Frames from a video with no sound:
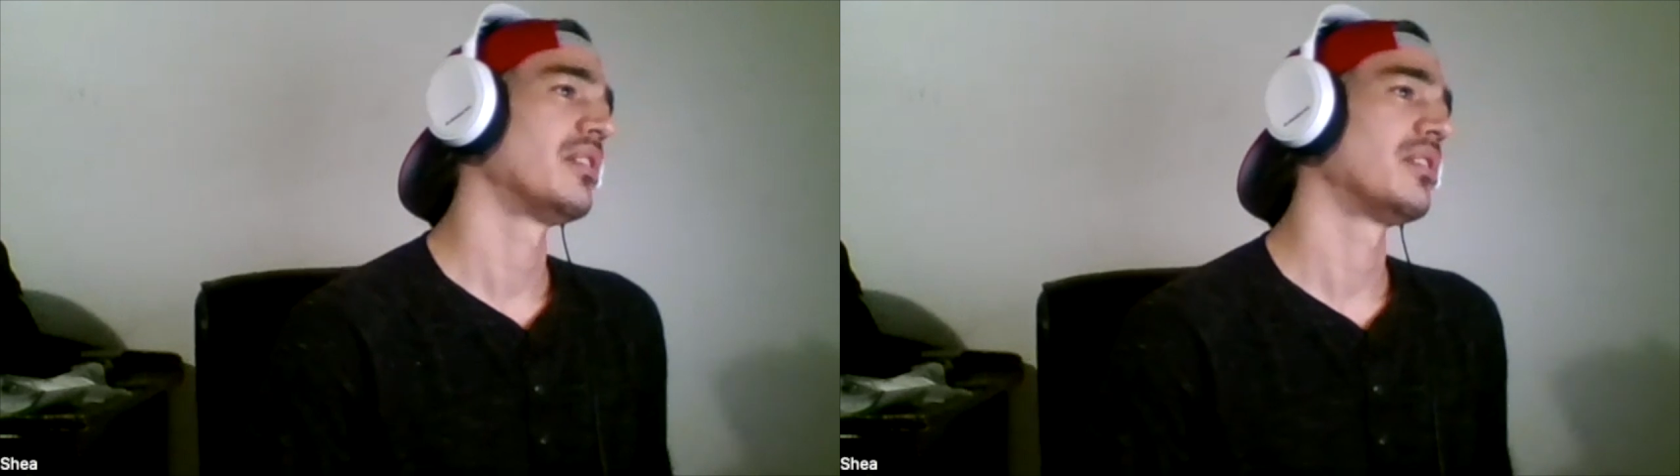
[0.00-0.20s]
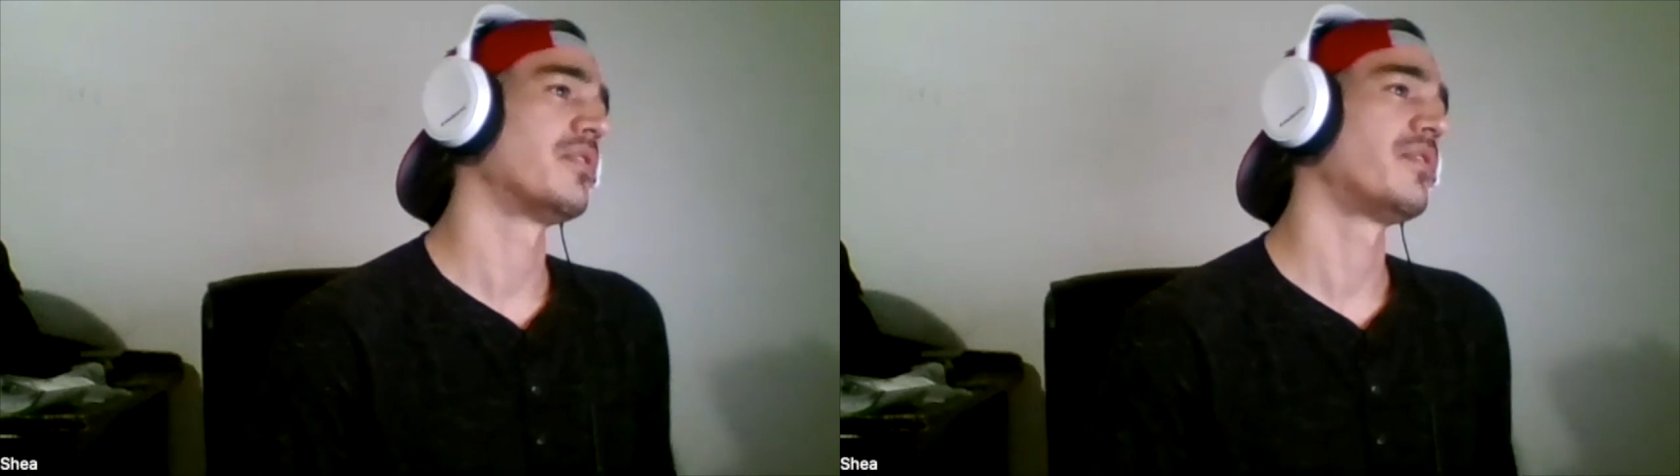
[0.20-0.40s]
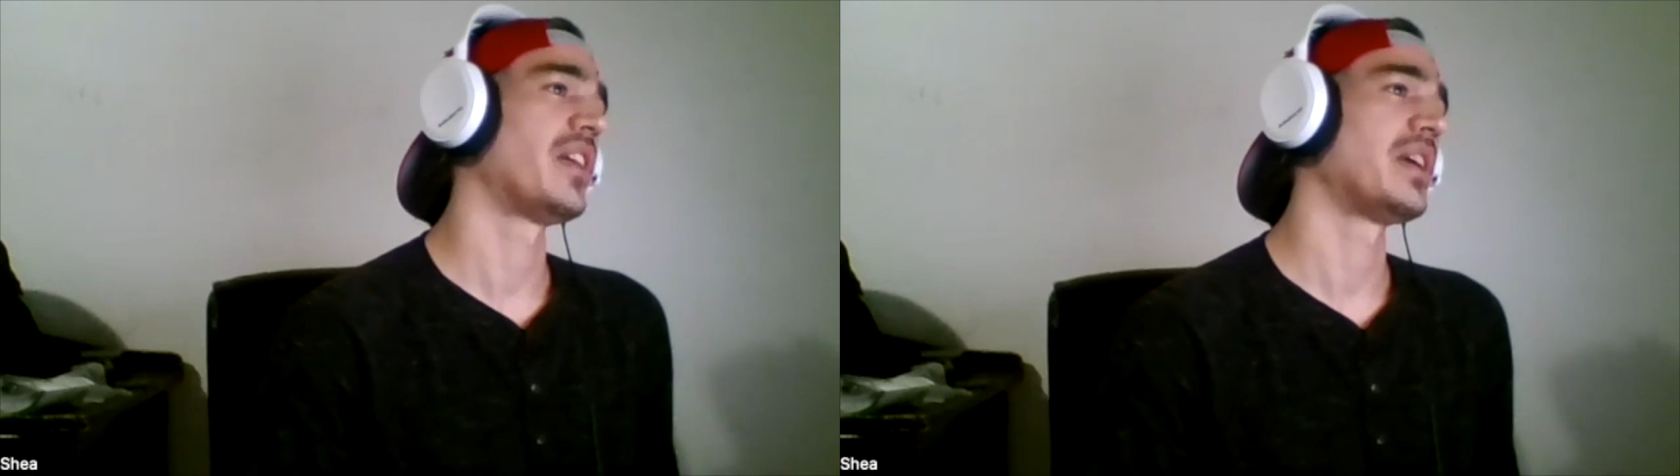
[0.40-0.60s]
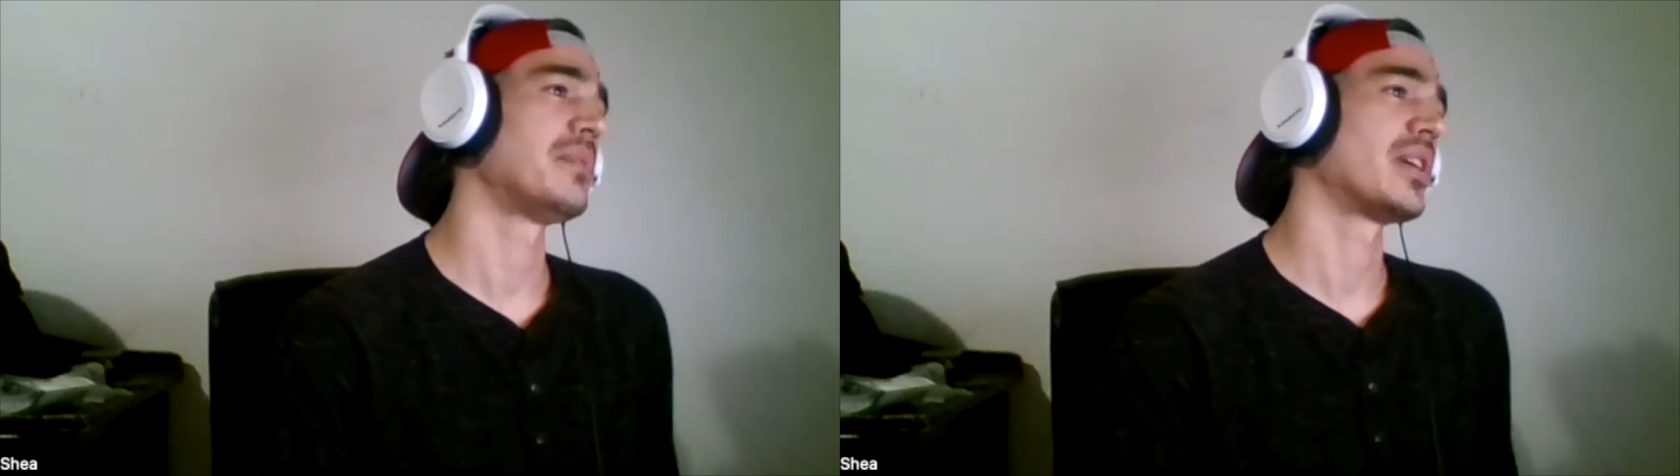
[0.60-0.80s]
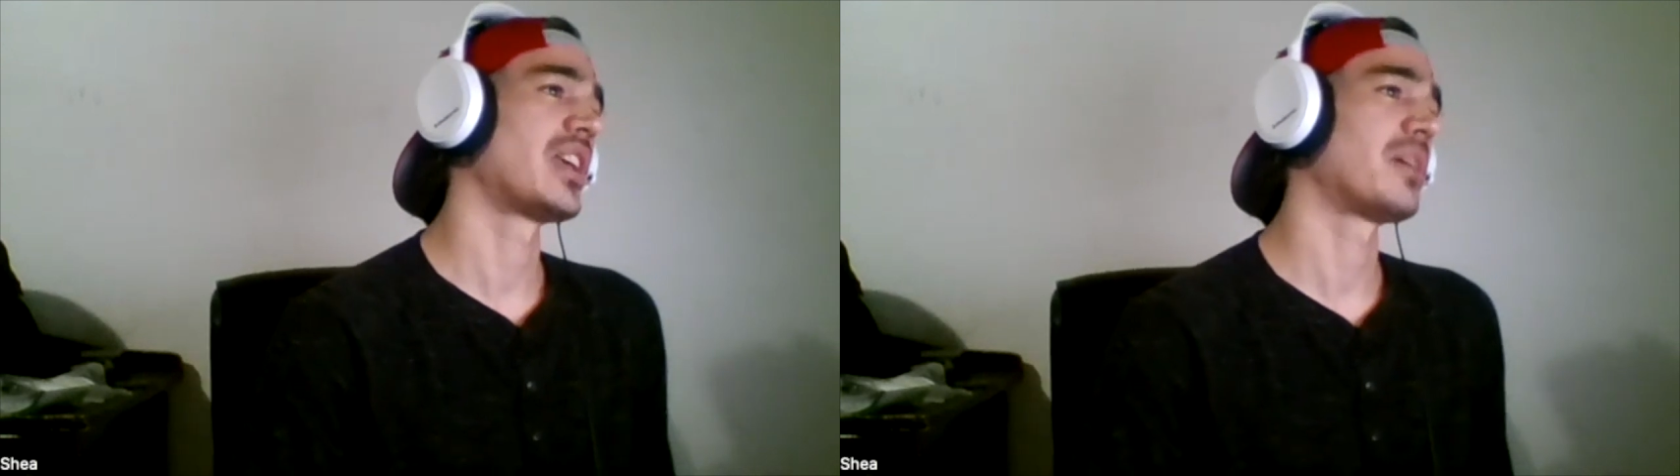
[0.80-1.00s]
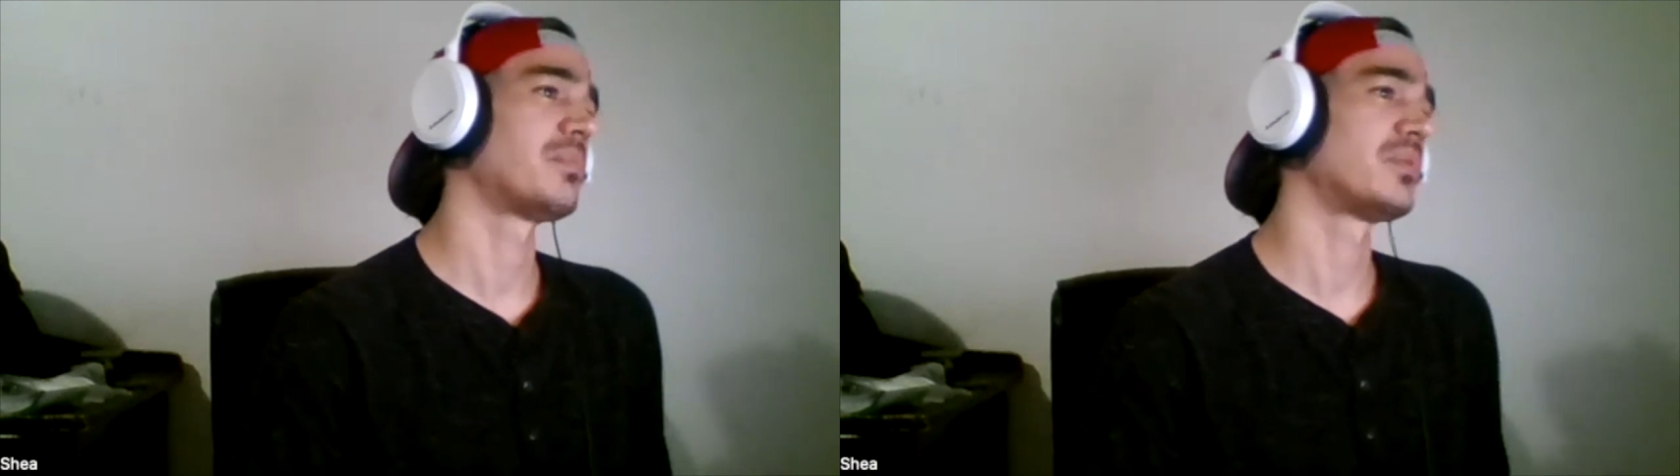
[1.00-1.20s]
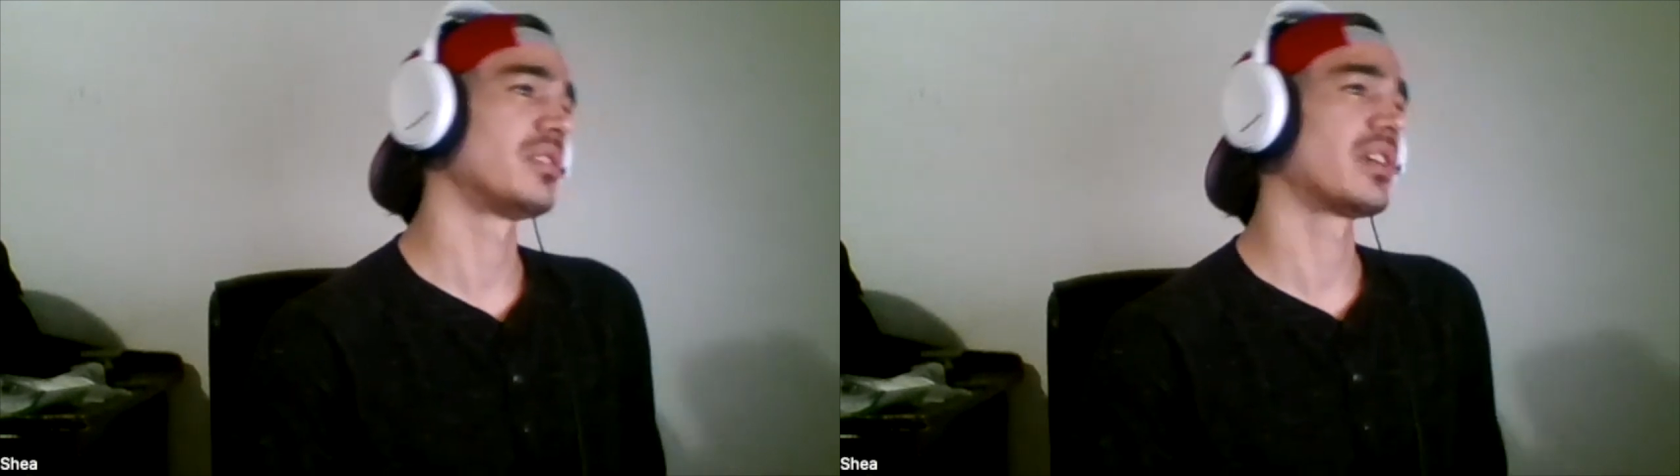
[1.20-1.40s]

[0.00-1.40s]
The flame that kept the